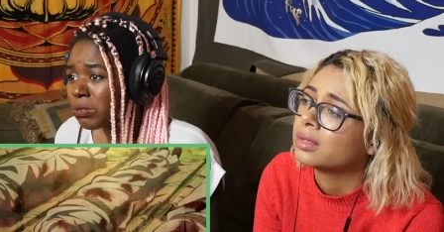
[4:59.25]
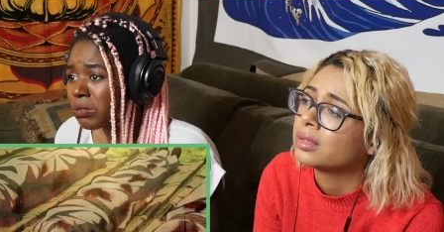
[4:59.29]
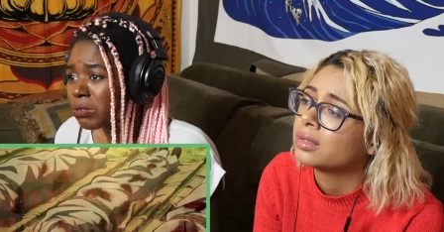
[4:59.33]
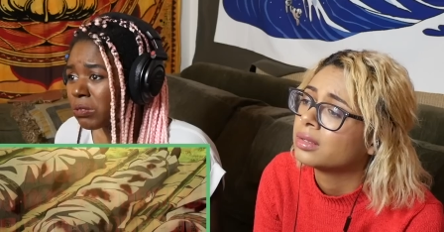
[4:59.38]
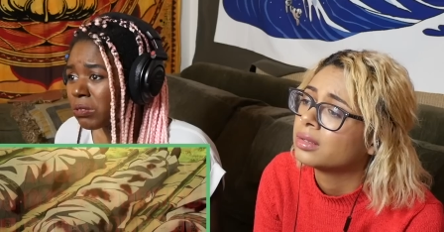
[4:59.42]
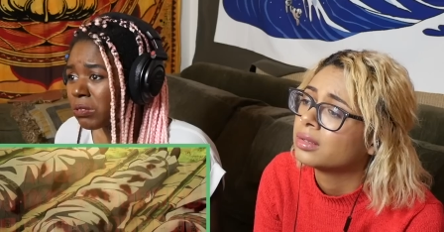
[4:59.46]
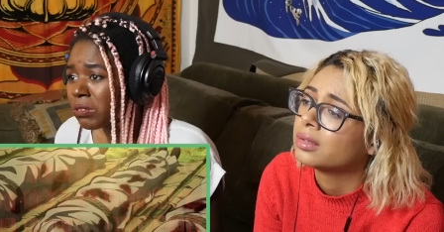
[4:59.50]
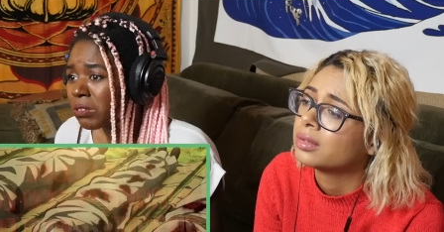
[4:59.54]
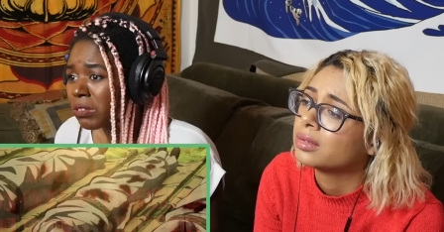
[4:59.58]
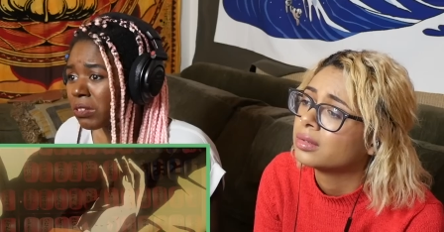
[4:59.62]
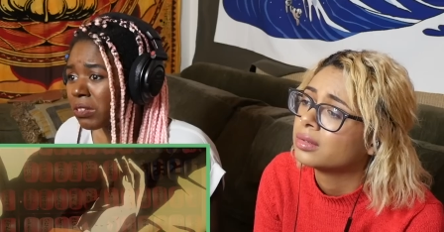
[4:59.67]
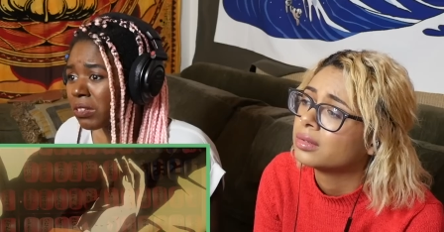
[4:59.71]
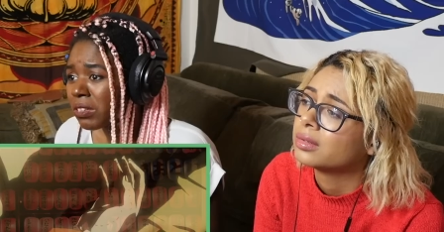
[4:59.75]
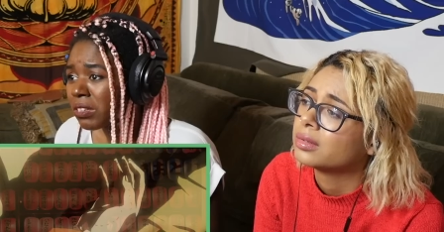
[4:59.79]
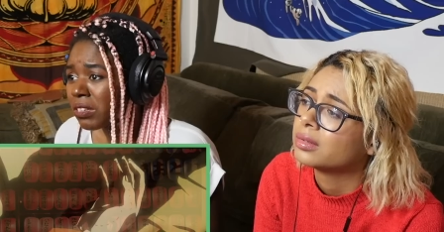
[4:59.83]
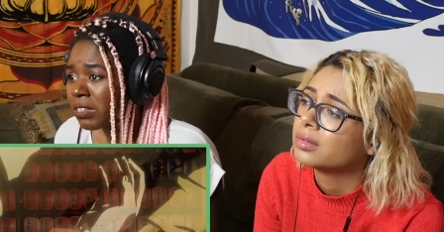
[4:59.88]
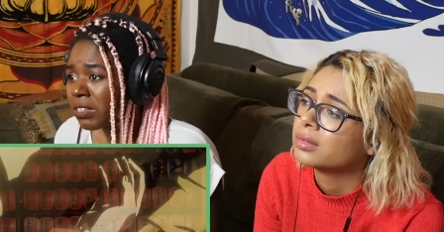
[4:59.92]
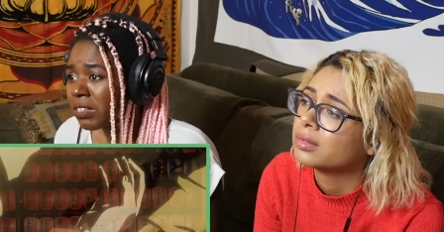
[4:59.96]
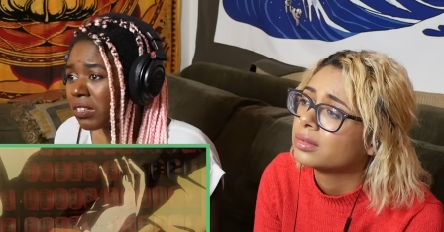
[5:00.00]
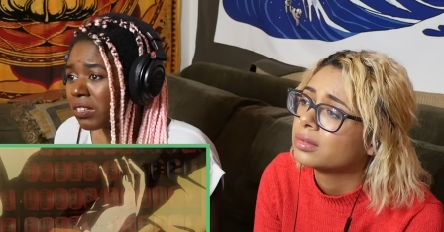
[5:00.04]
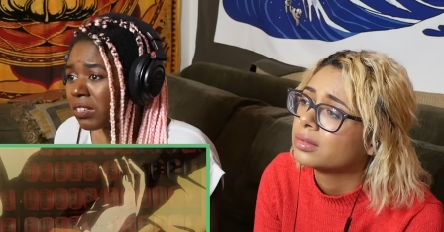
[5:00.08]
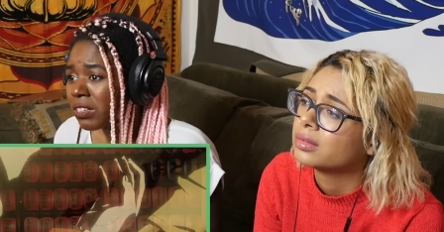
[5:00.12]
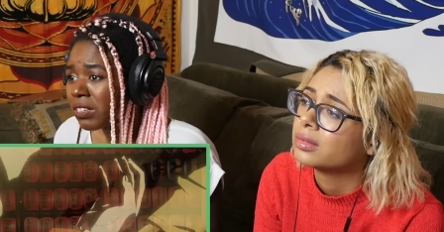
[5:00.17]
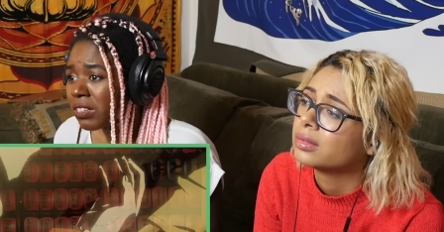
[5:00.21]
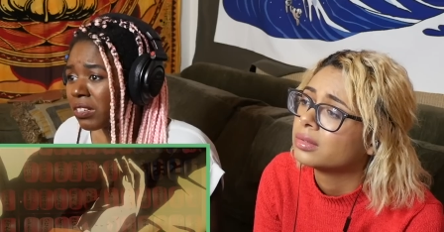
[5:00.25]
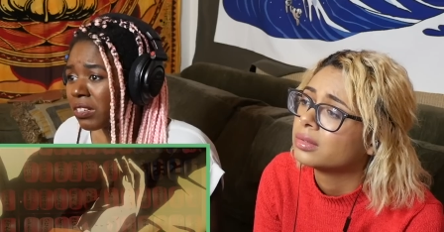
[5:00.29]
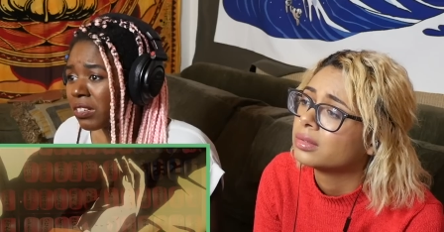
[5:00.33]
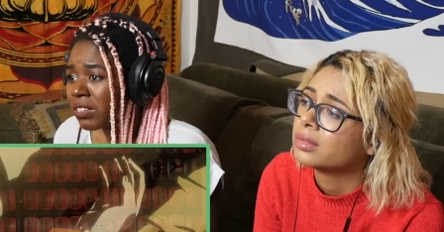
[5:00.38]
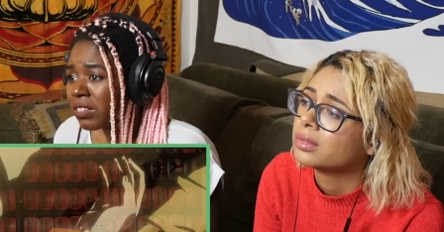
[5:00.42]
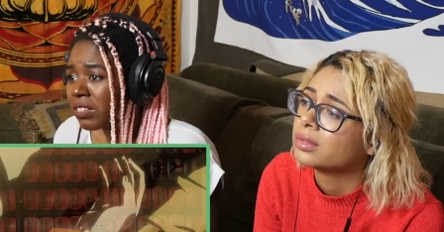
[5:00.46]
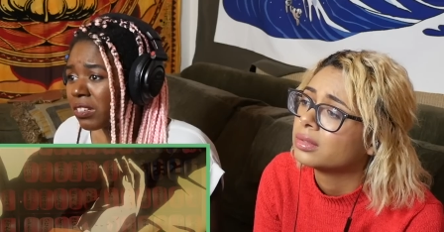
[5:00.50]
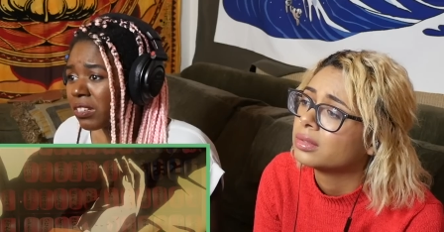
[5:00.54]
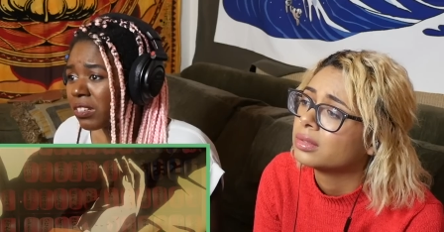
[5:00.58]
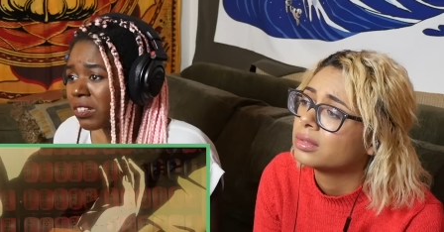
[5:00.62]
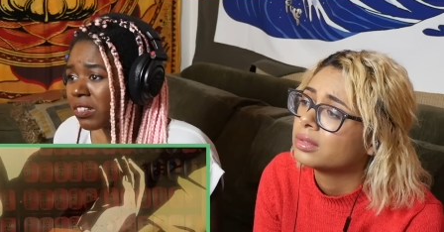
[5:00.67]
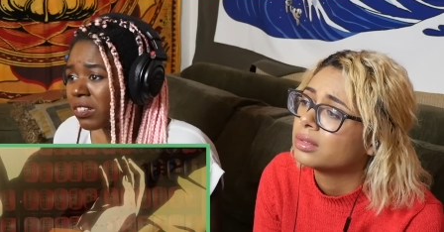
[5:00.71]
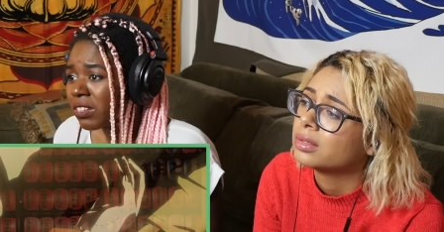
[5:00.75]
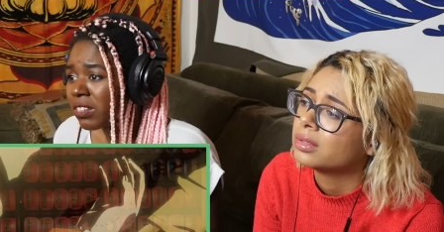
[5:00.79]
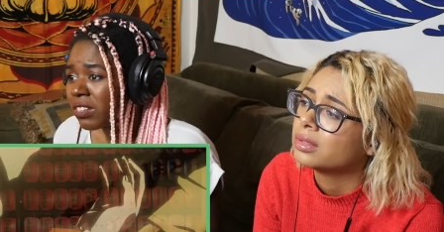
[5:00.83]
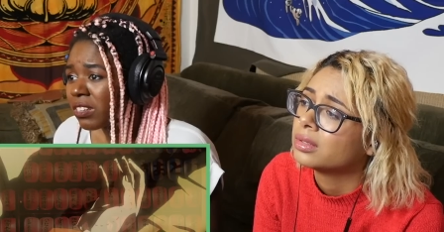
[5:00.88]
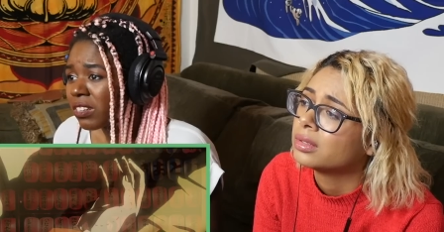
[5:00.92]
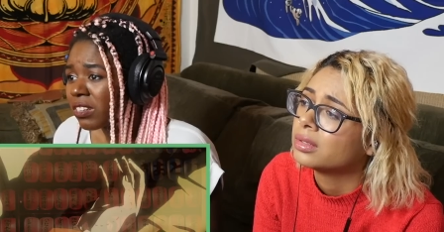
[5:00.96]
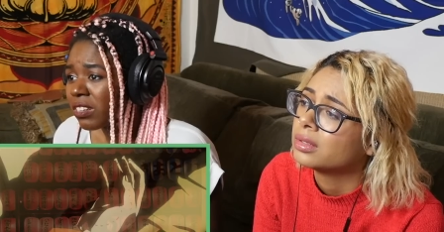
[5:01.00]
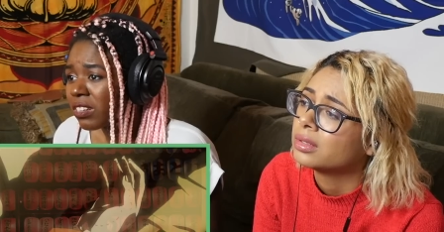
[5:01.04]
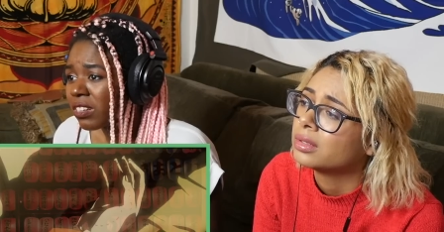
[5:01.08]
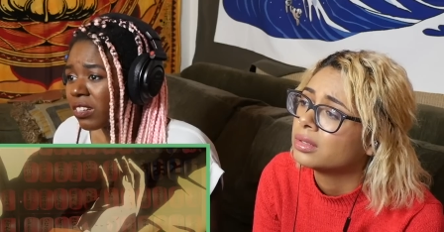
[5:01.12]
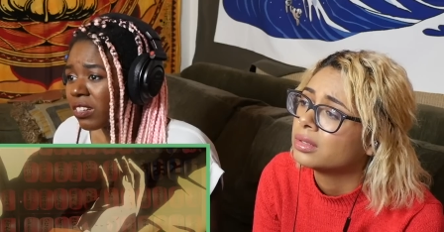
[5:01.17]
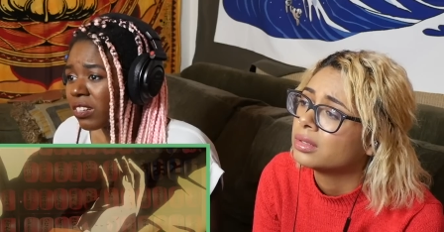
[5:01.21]

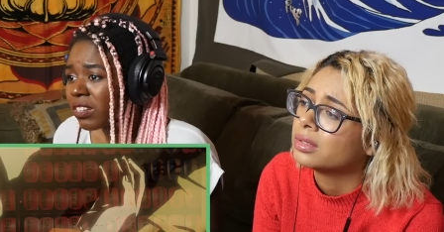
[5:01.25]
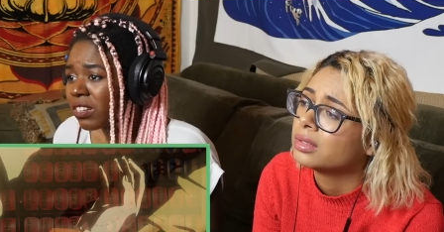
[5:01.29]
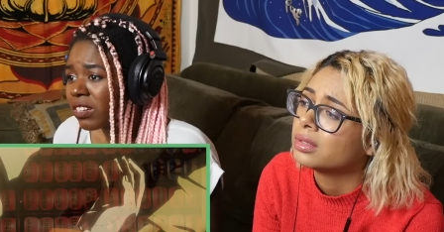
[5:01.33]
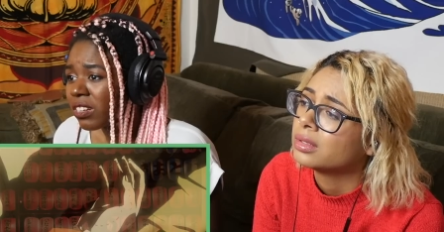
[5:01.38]
Nobody speaks.